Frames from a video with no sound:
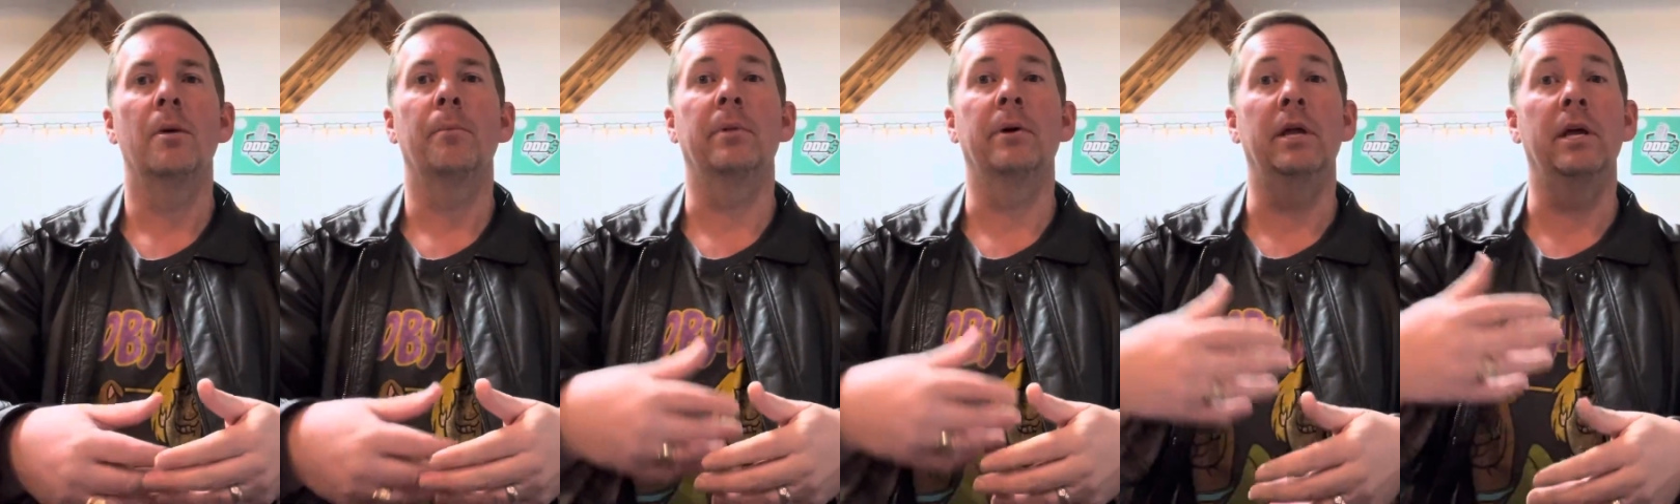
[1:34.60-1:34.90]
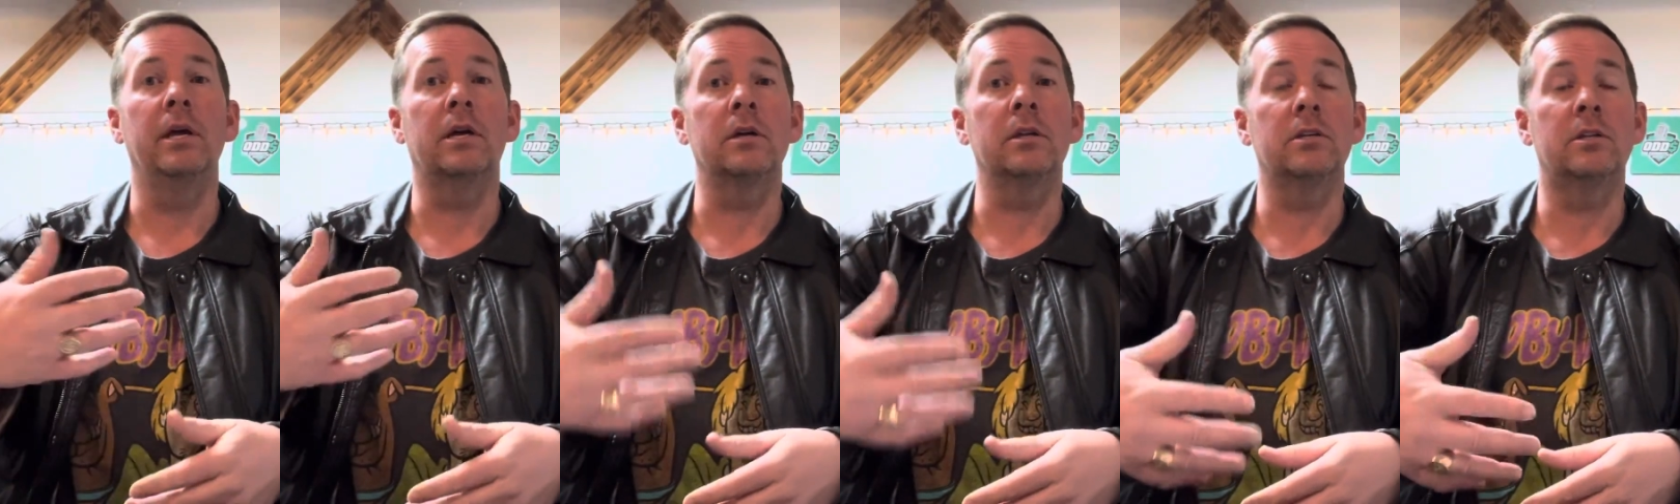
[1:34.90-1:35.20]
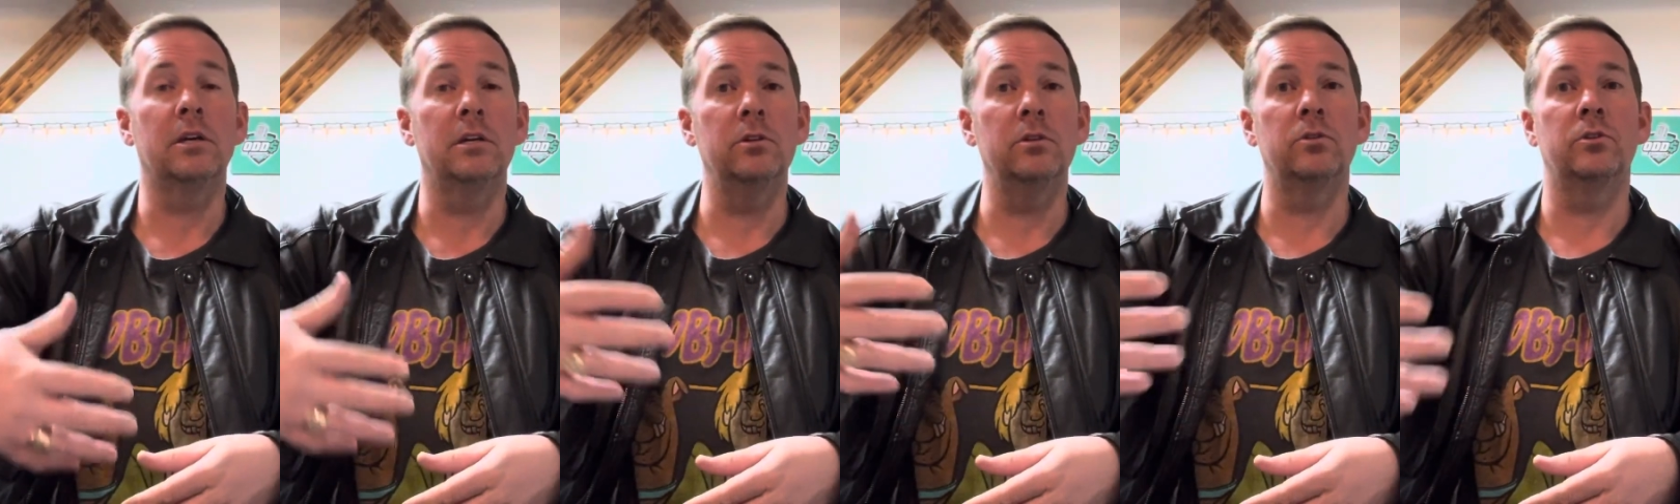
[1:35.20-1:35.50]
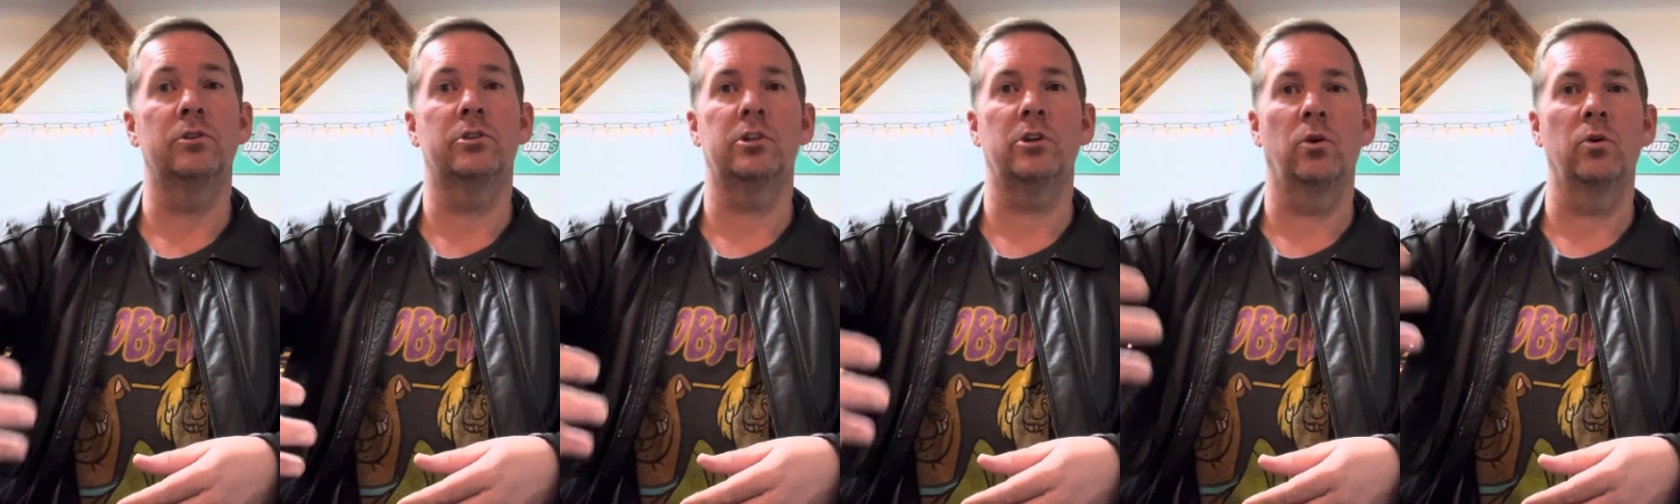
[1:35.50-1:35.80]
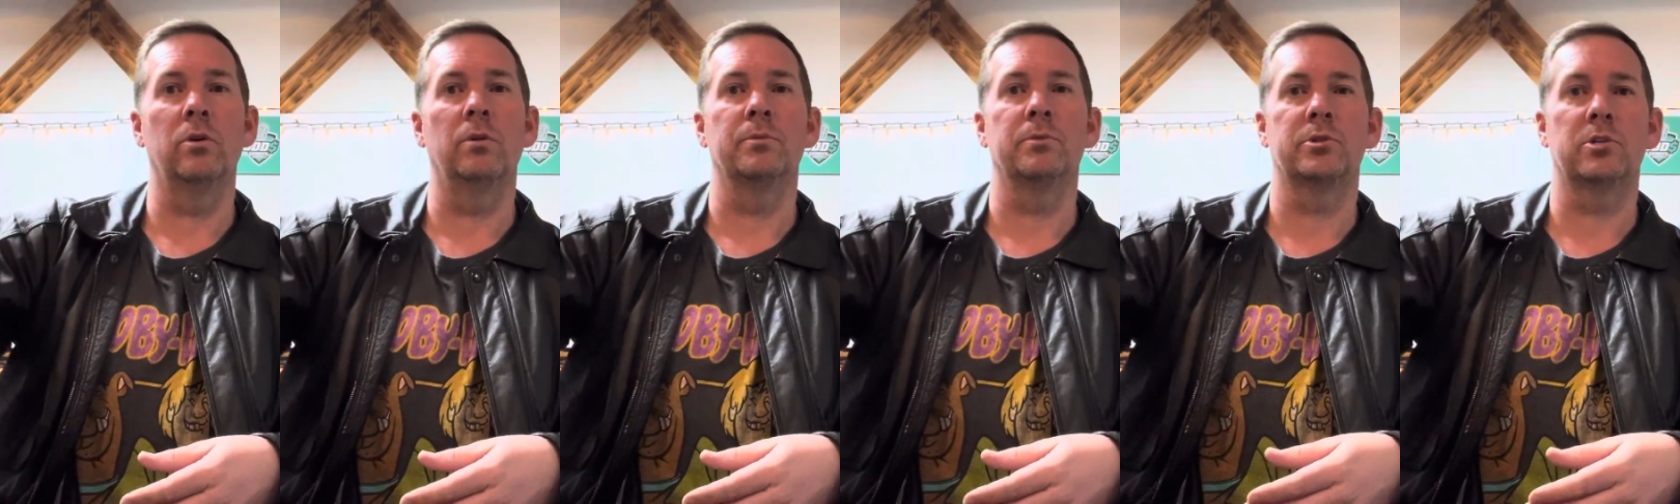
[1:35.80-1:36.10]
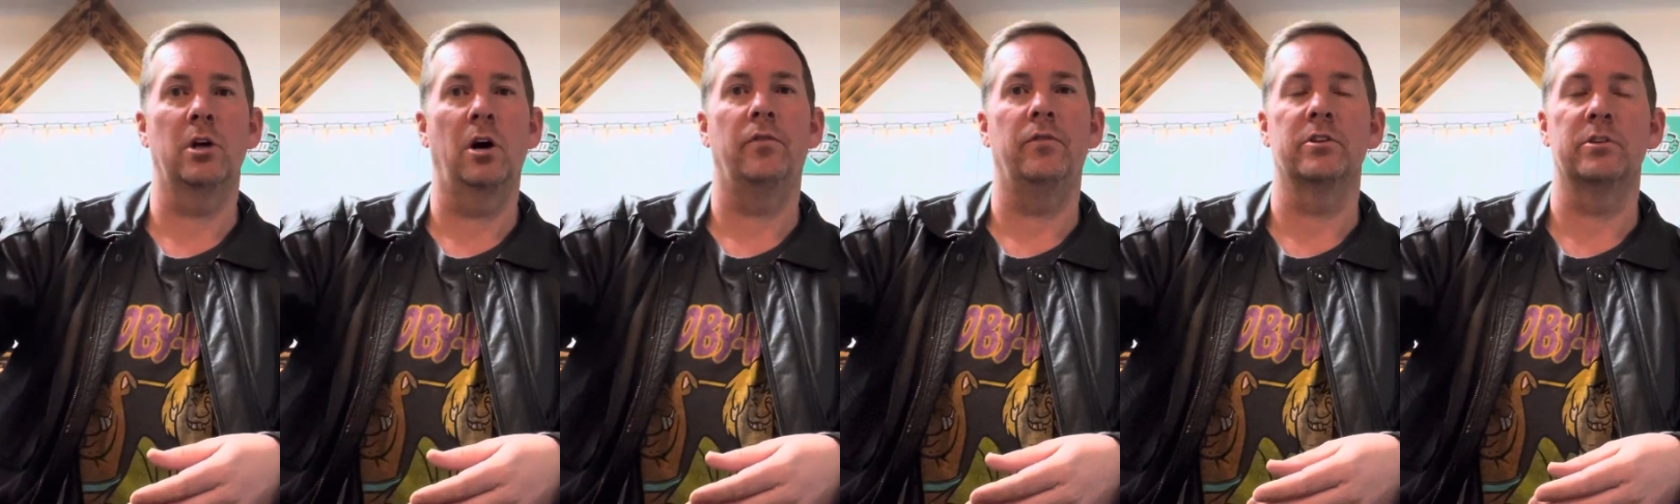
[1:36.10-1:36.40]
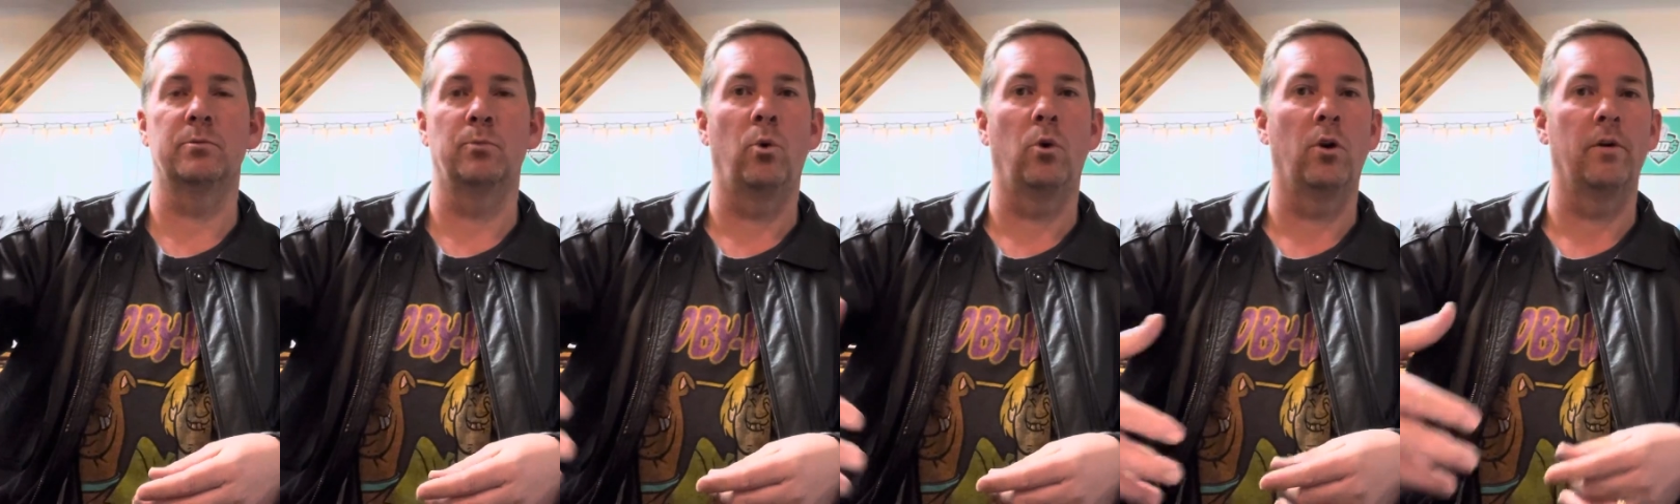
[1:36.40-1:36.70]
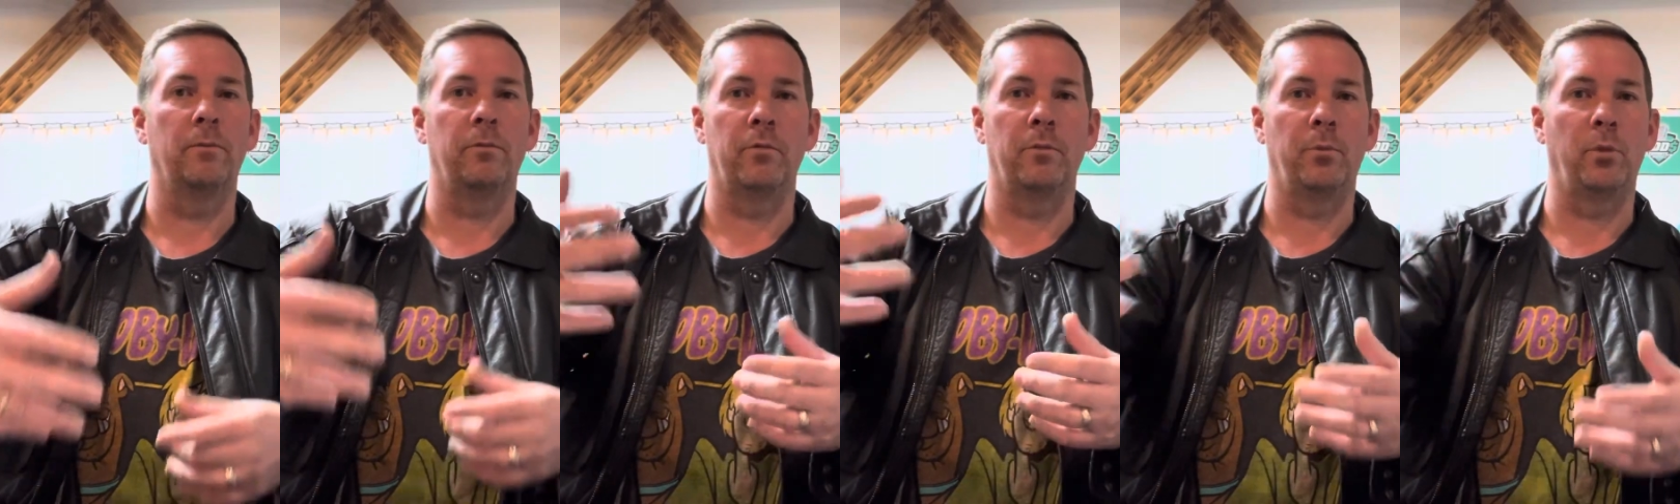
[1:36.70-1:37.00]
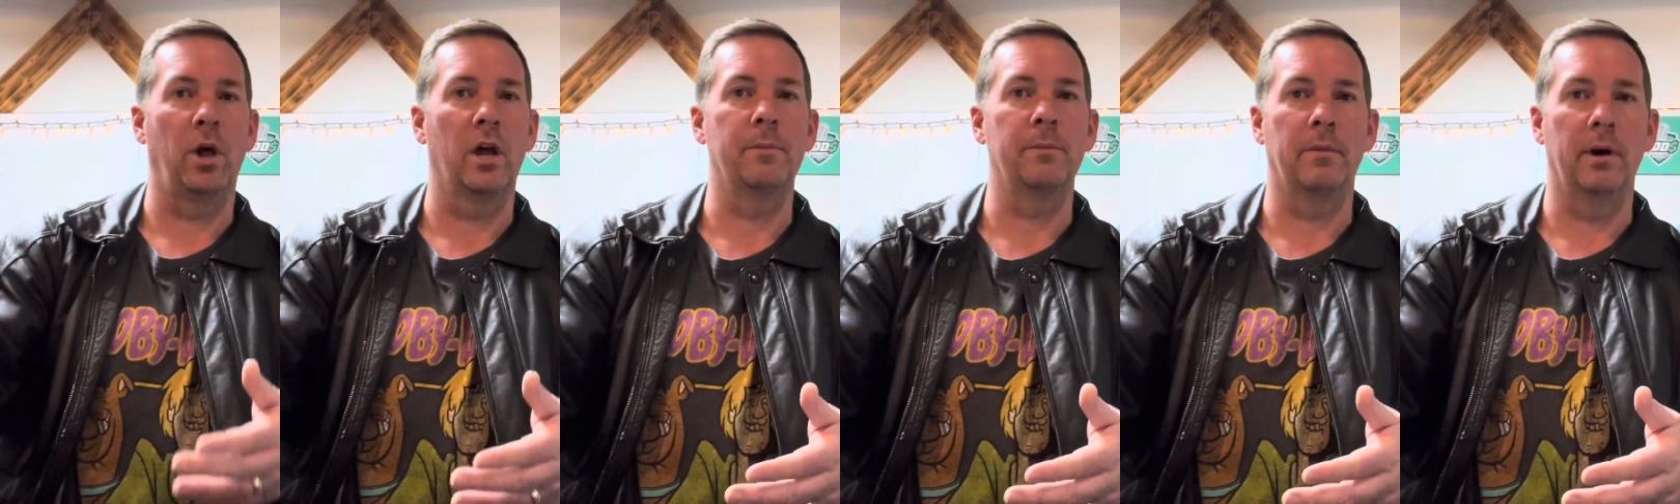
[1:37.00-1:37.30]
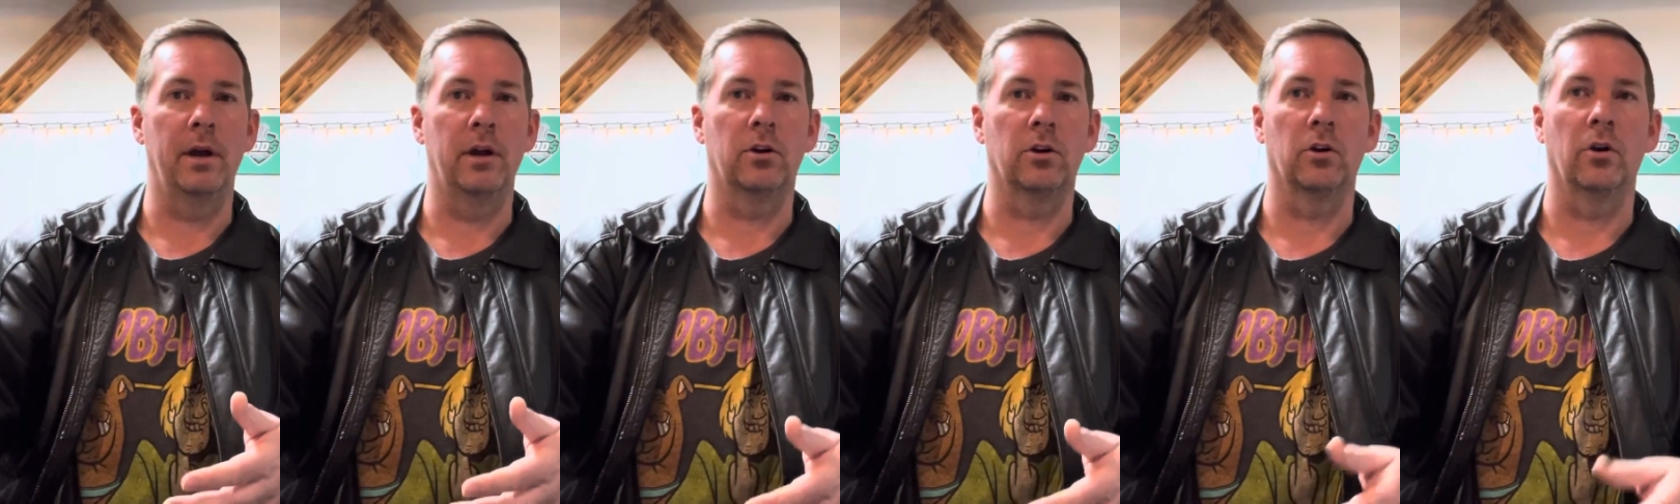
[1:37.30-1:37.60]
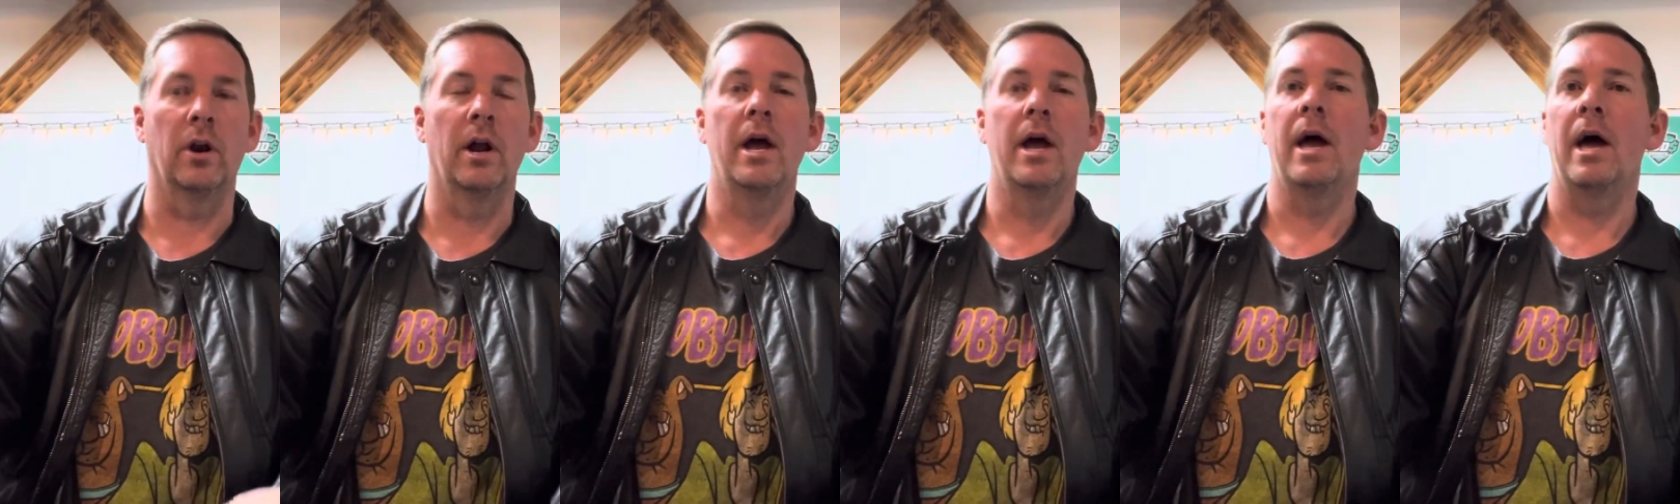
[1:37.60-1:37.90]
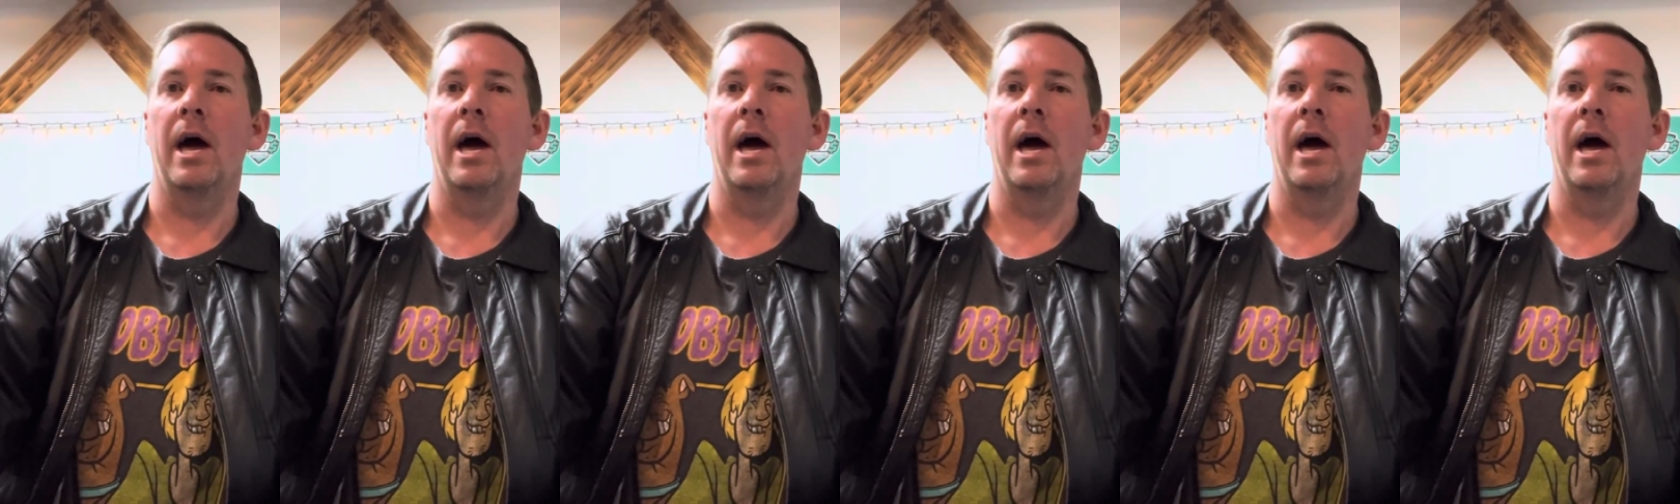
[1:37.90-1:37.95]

but he continued to show himself as more of a playmaker